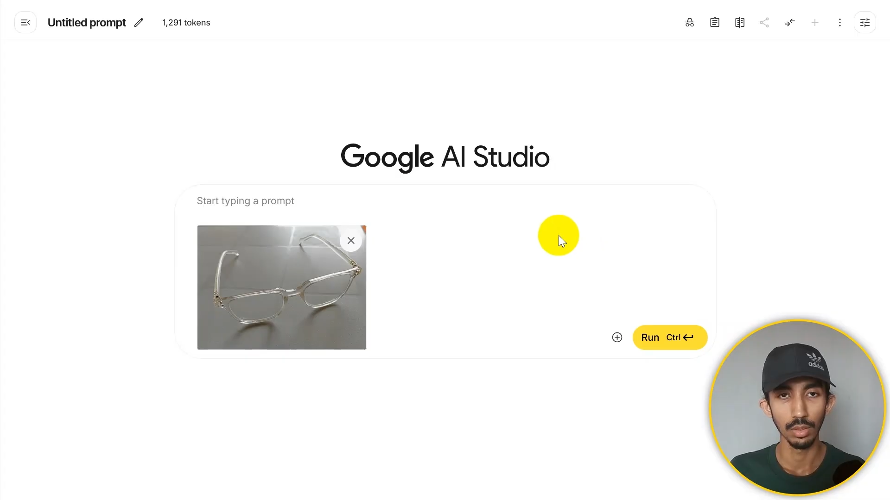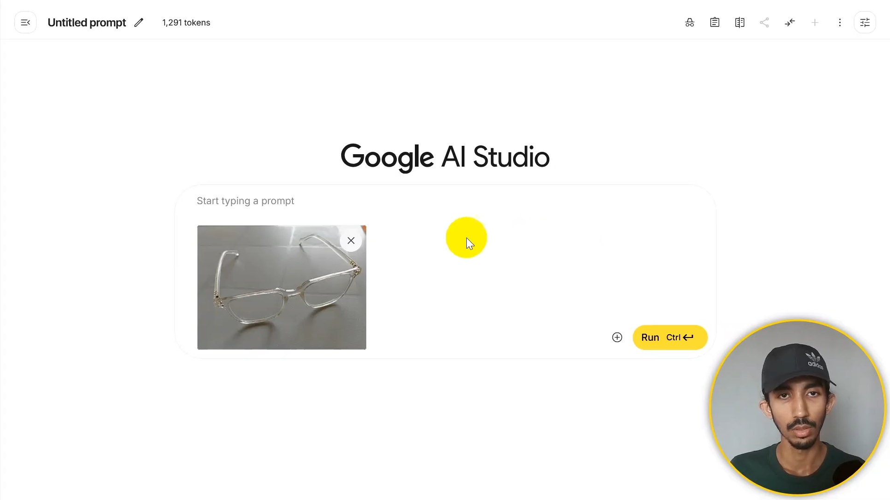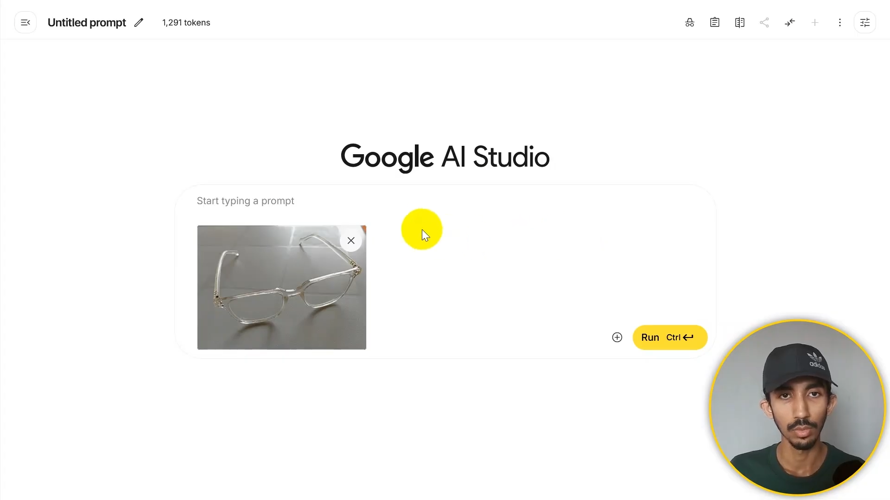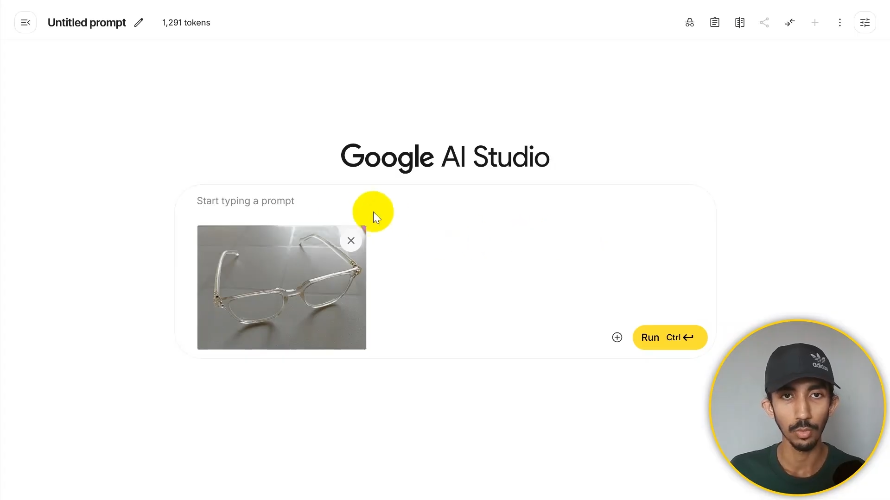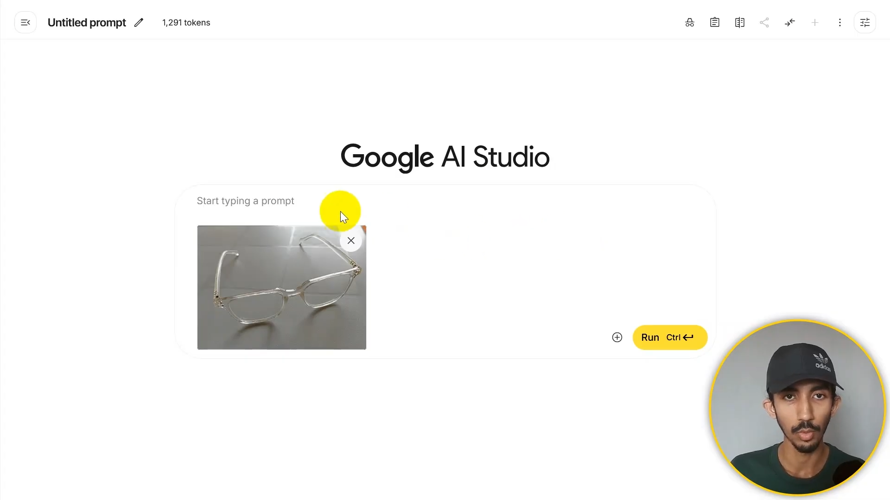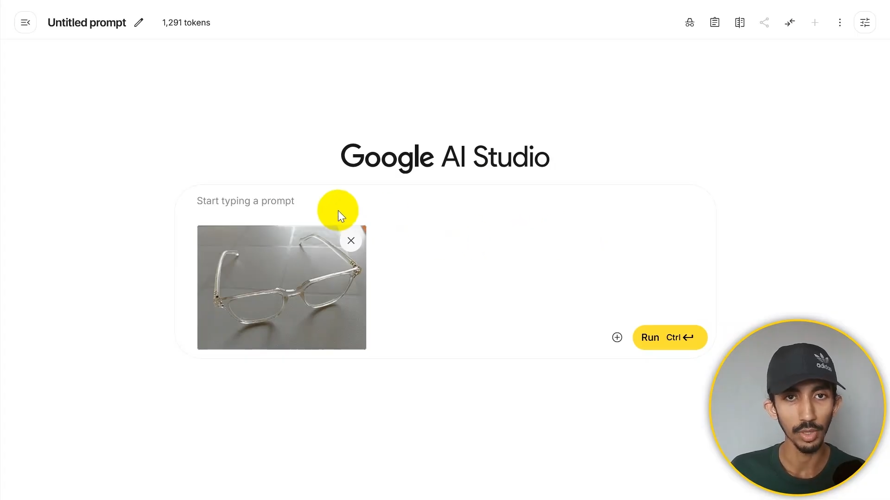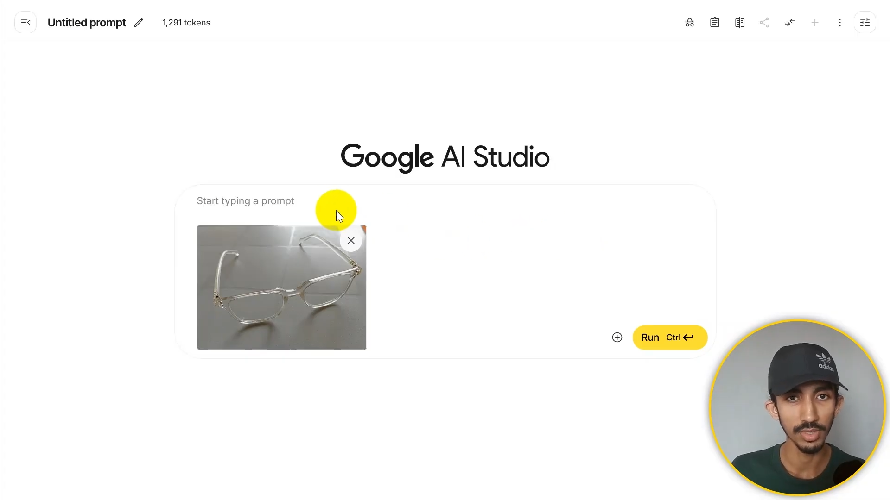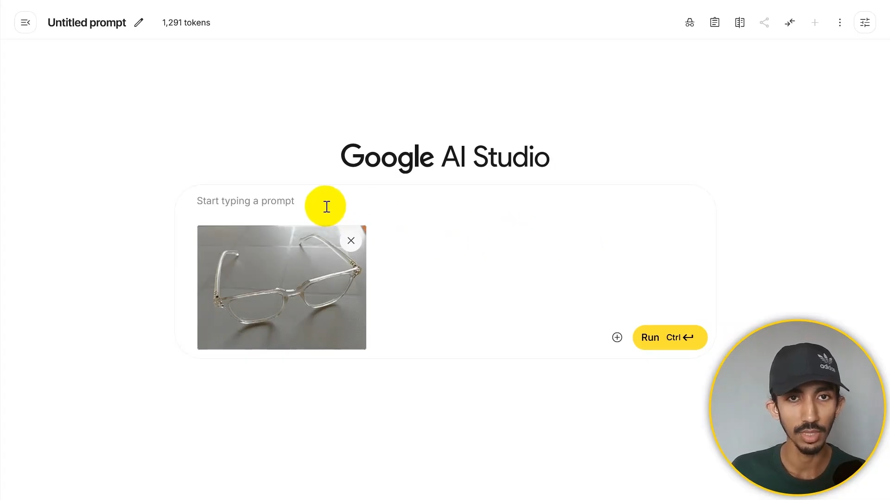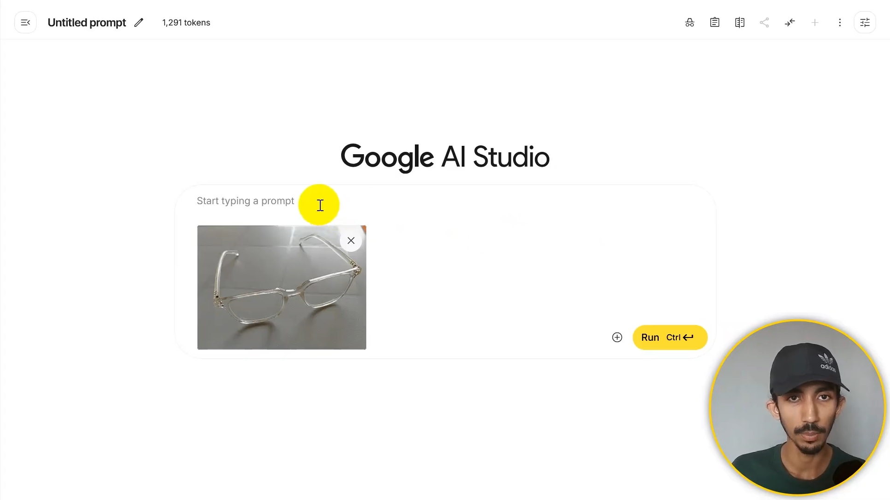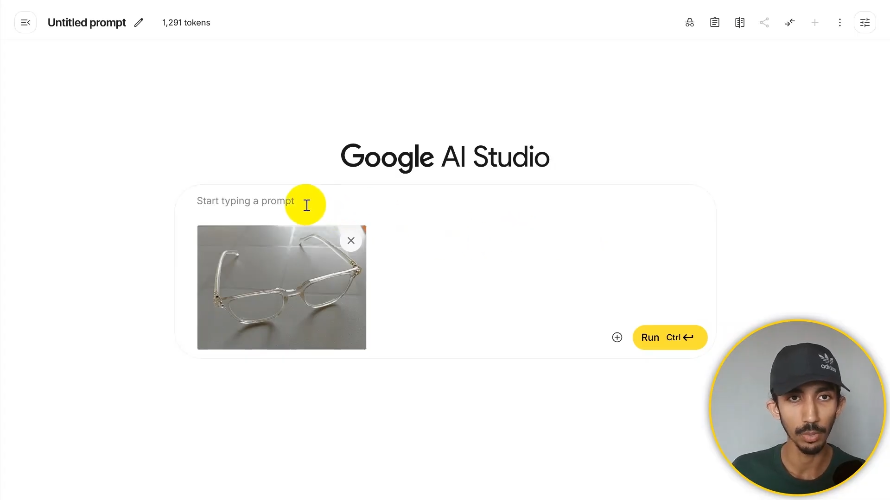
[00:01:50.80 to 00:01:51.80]
For
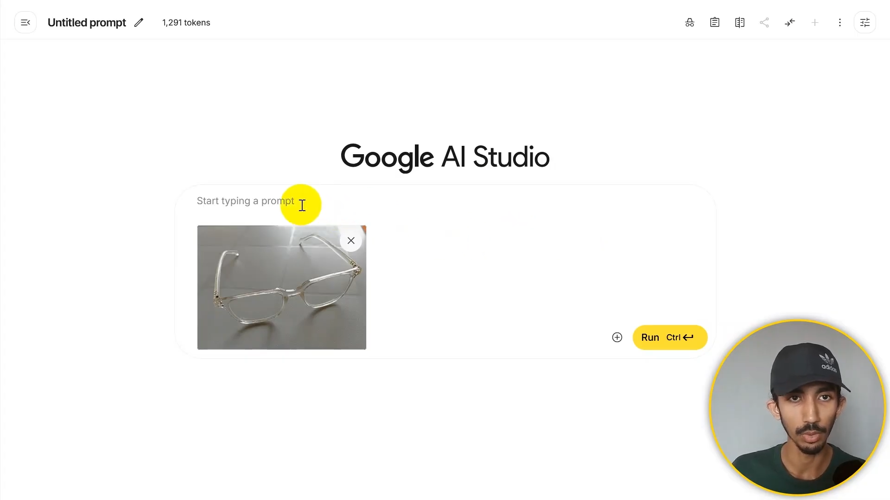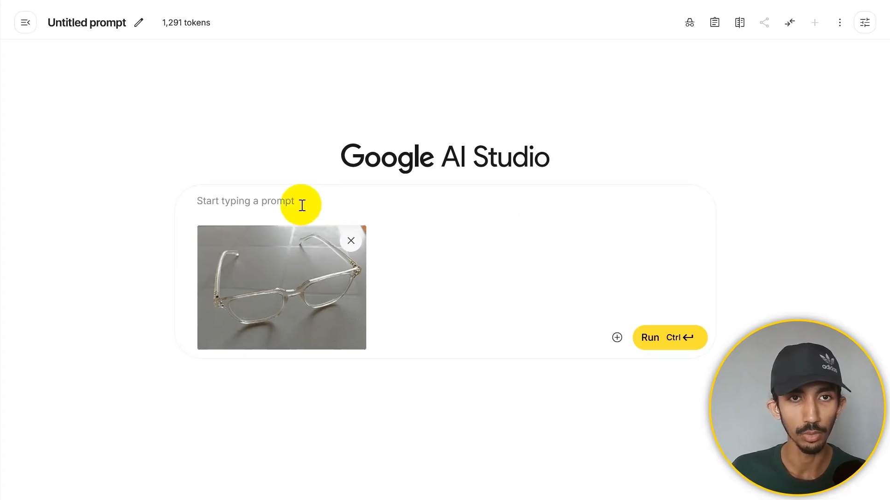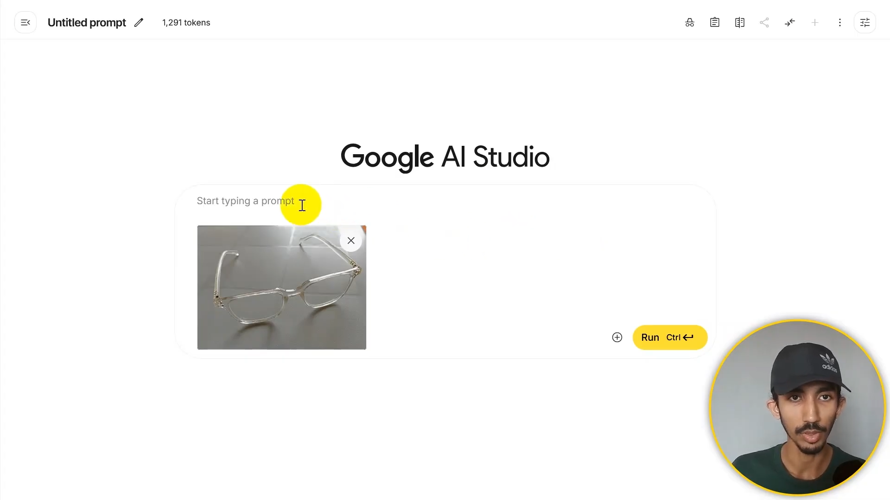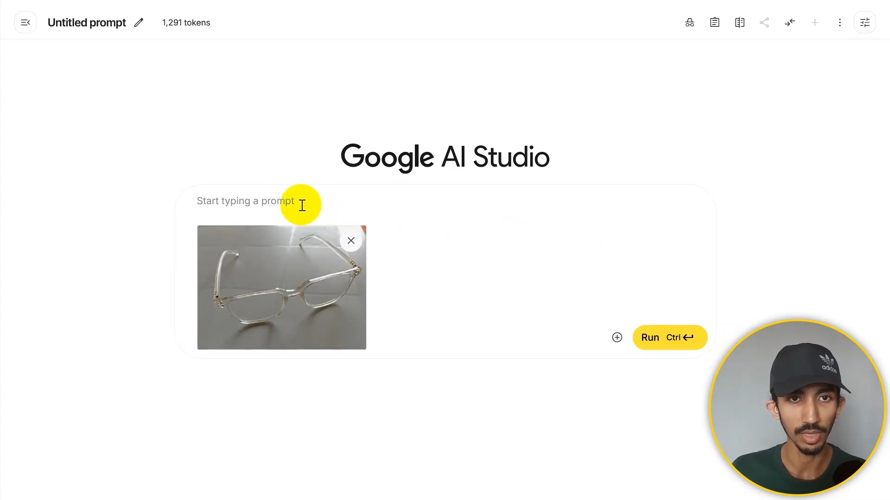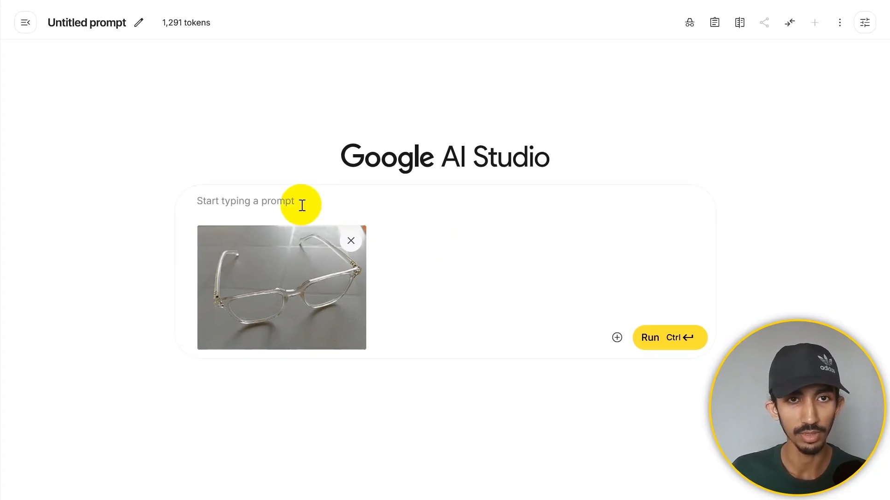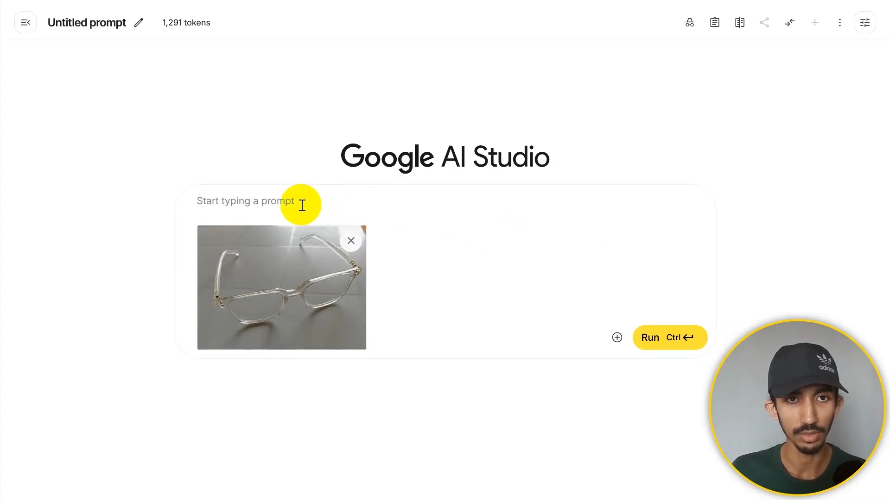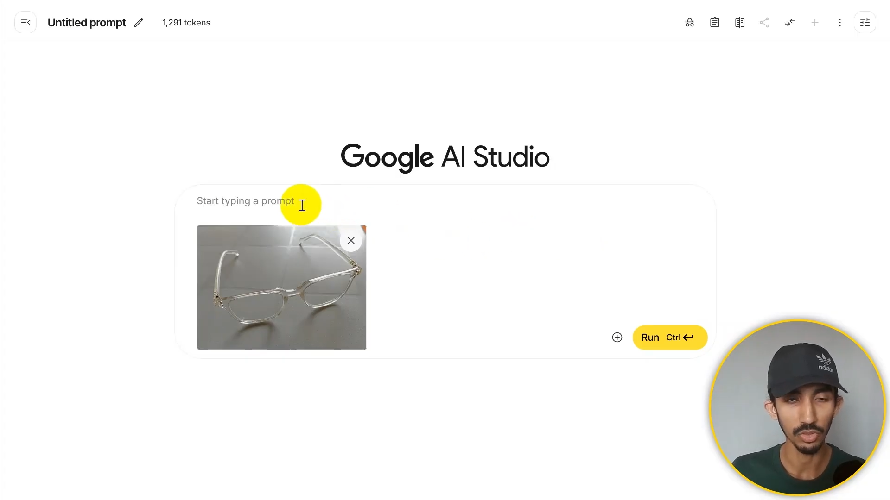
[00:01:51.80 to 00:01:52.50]
example, we can